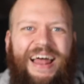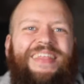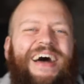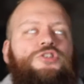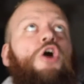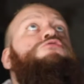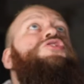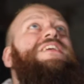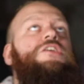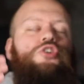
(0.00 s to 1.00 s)
let that dog
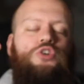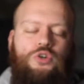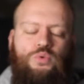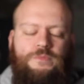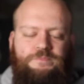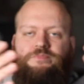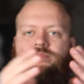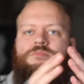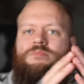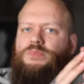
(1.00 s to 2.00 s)
see you
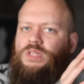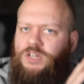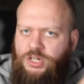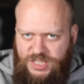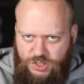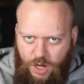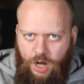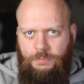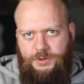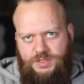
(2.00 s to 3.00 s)
as its
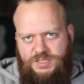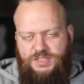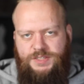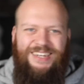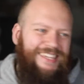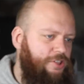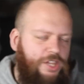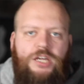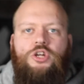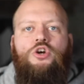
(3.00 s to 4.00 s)
calm, consistent leader
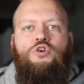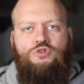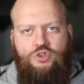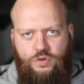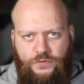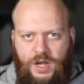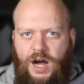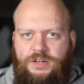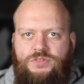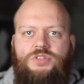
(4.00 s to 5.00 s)
that it can look to for
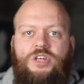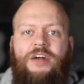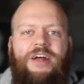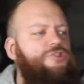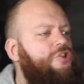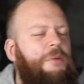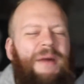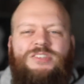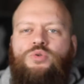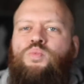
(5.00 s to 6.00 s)
guidance and direction no
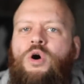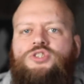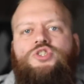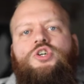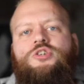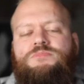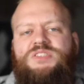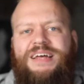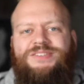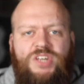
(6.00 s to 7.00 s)
matter what
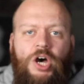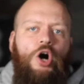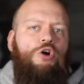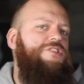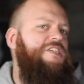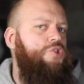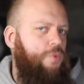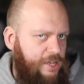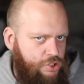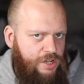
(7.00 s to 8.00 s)
circumstance or
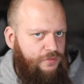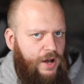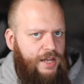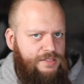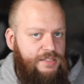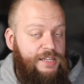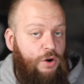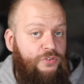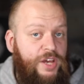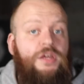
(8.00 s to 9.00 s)
situation it finds
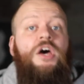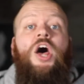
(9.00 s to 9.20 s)
itself in,